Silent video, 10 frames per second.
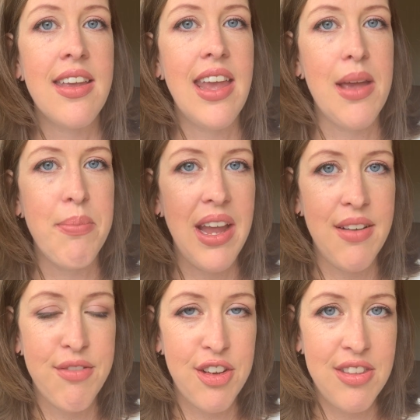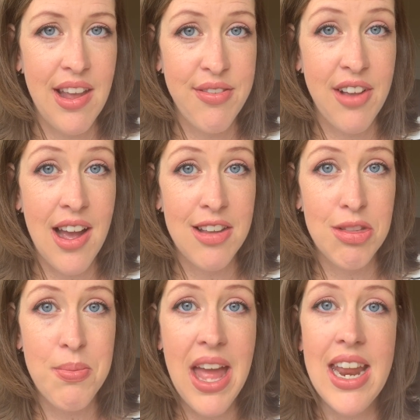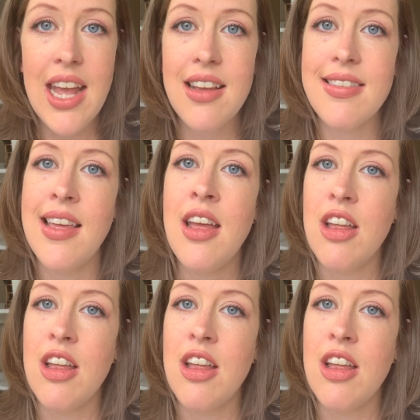Campaign for Safe Cosmetics,